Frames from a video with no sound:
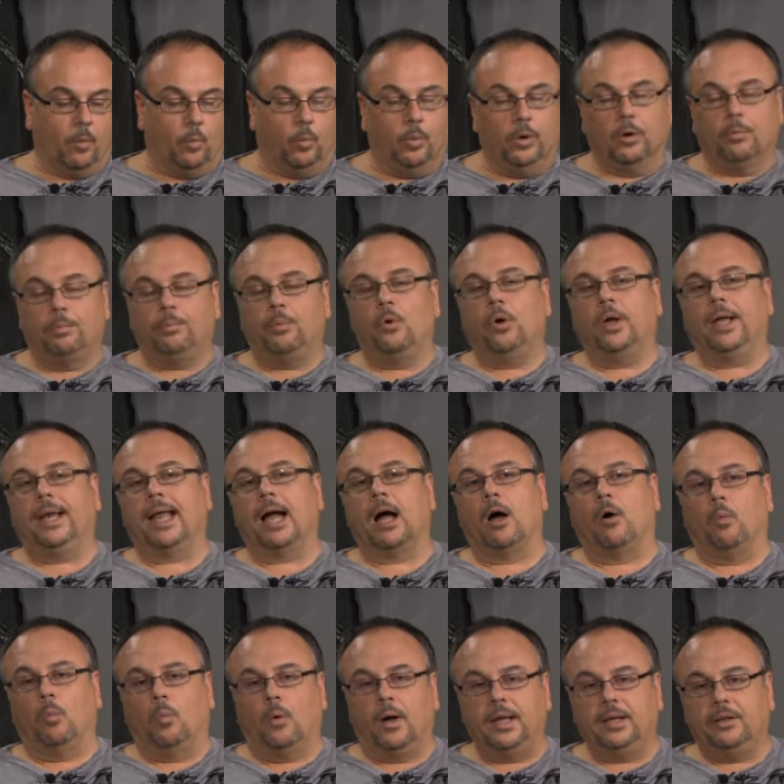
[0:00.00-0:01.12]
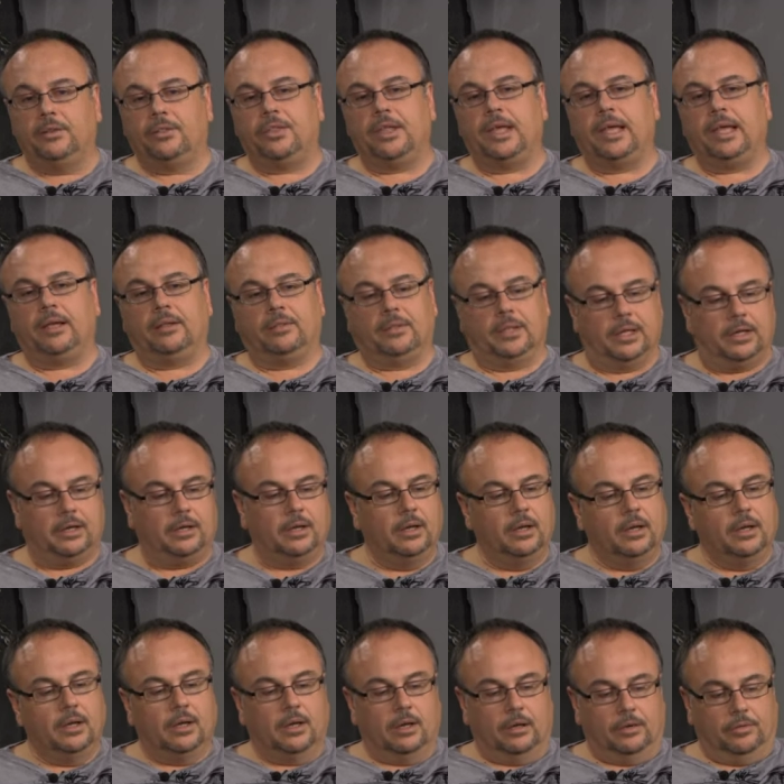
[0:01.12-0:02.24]
I will point out one thing that
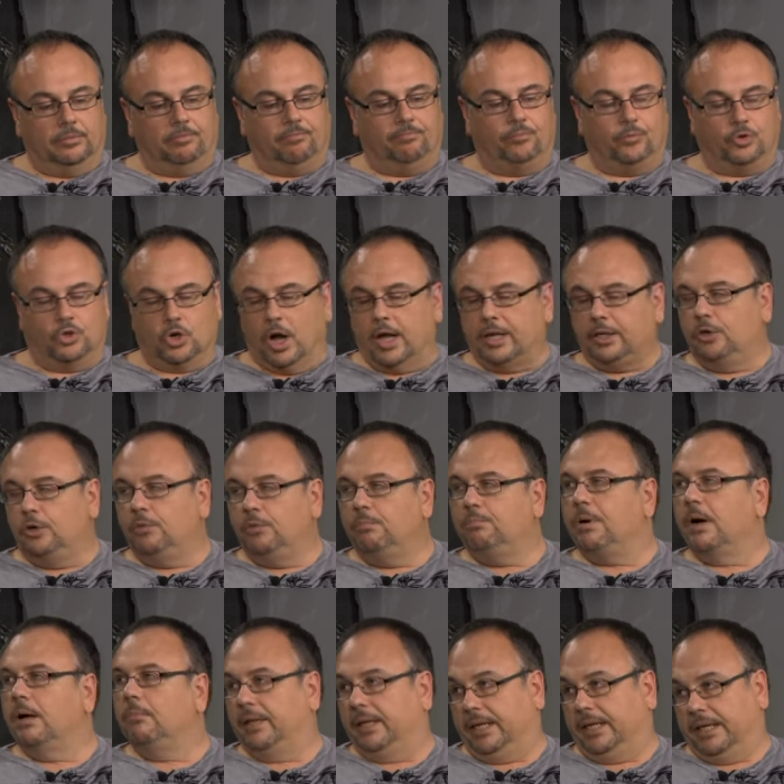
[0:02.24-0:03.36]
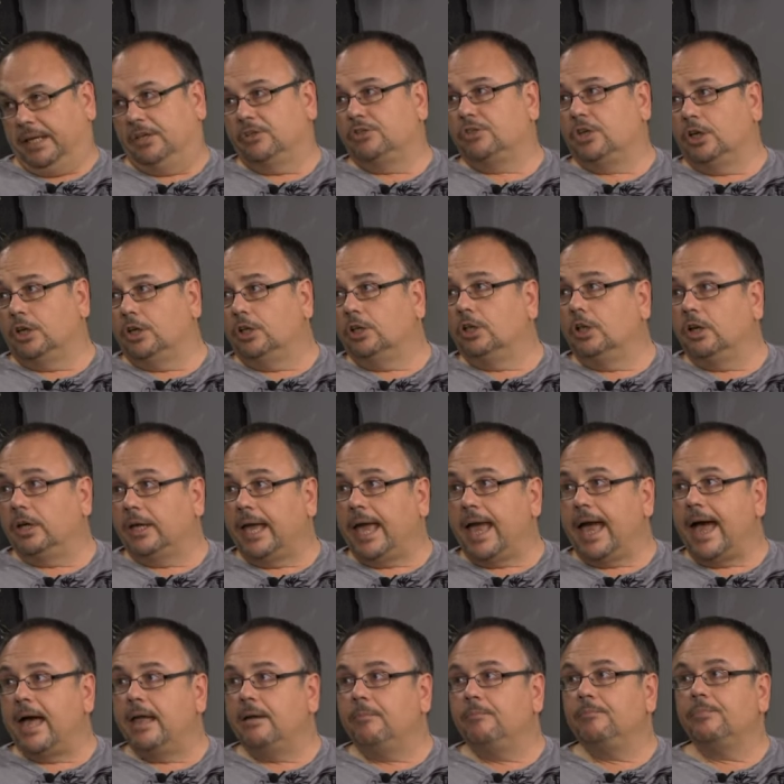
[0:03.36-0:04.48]
John Q. Public is going to look
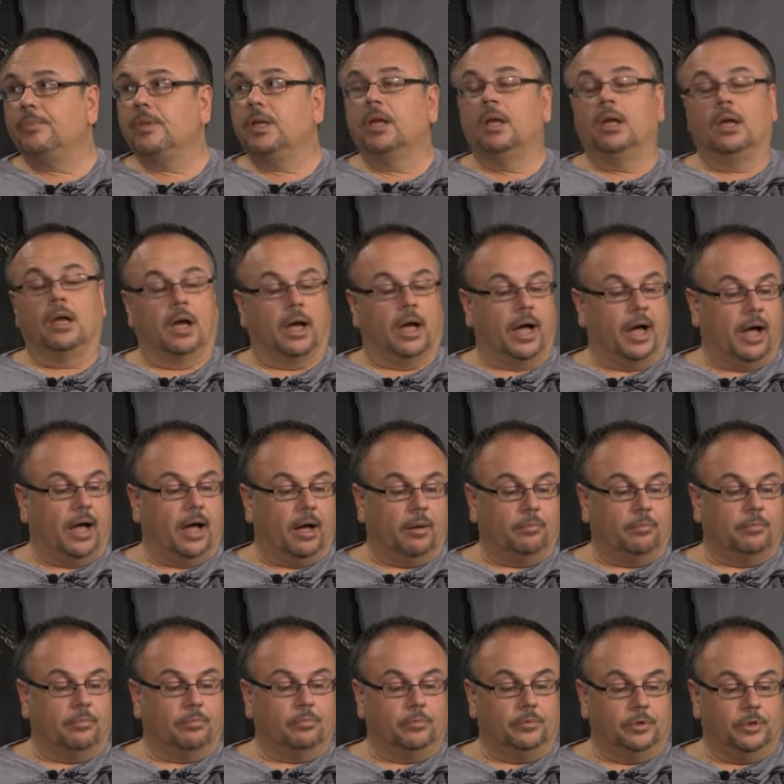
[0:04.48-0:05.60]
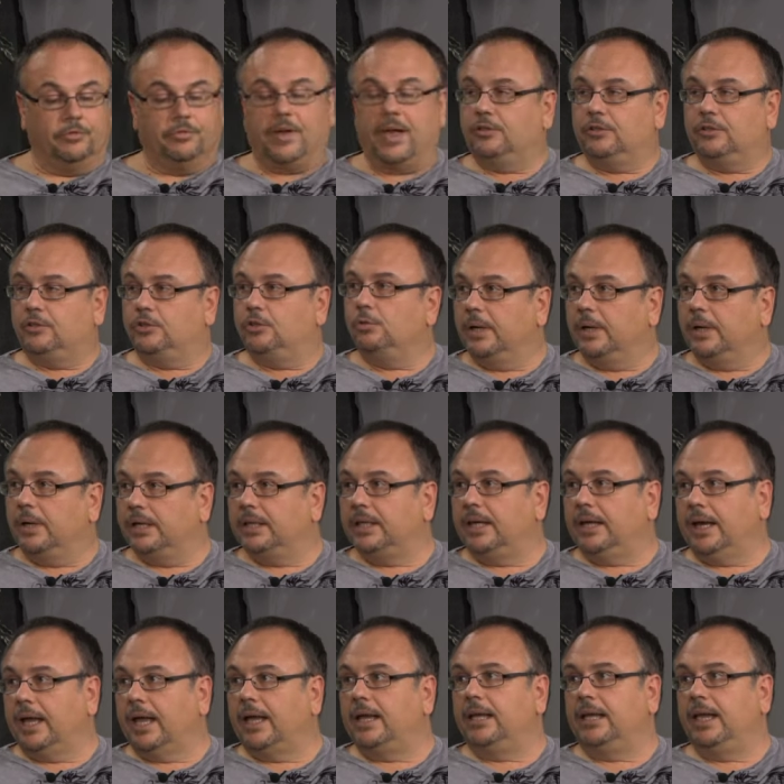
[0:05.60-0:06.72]
at. You've had two
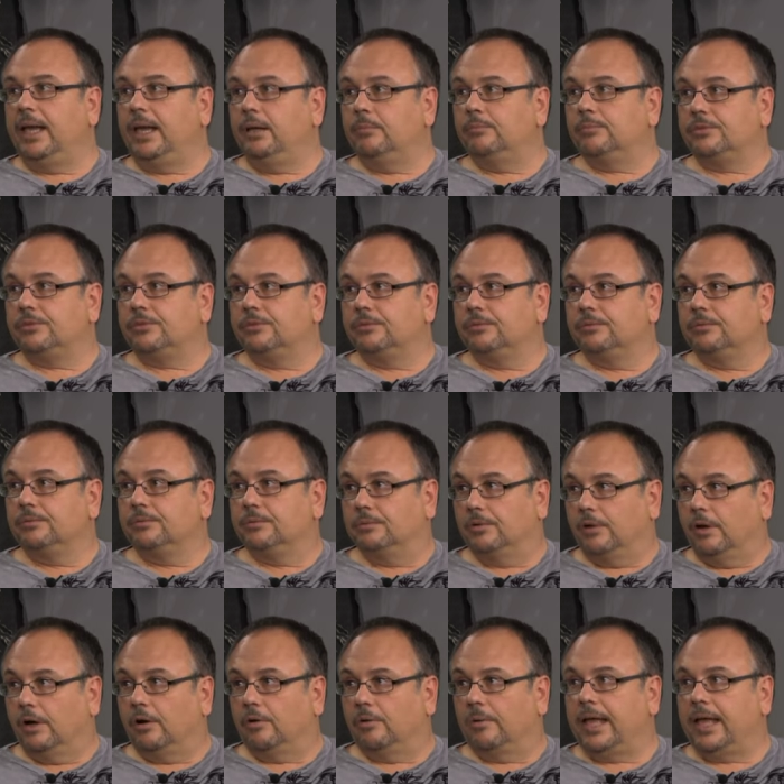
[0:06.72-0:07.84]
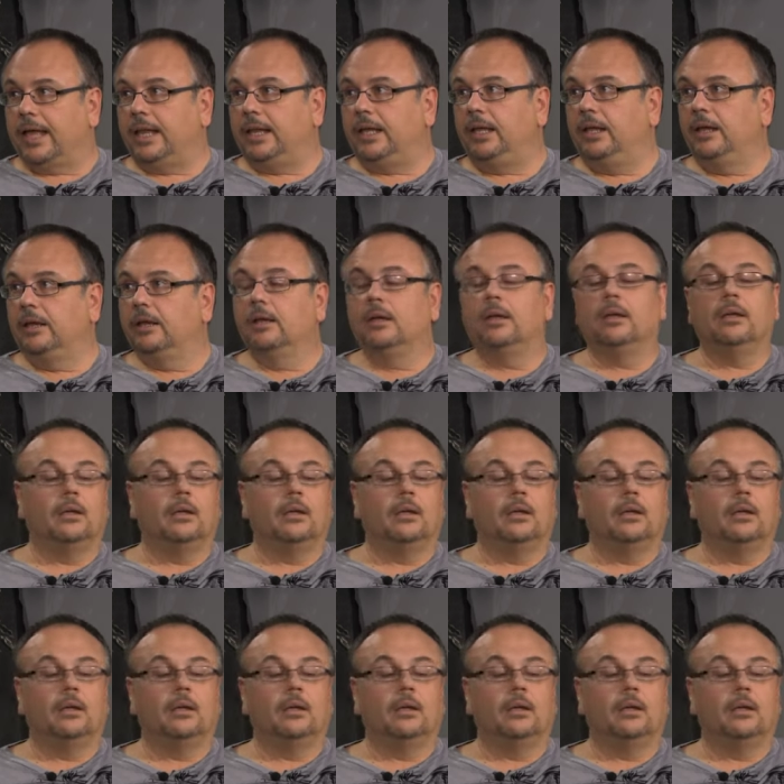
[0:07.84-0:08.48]
Monday night games already.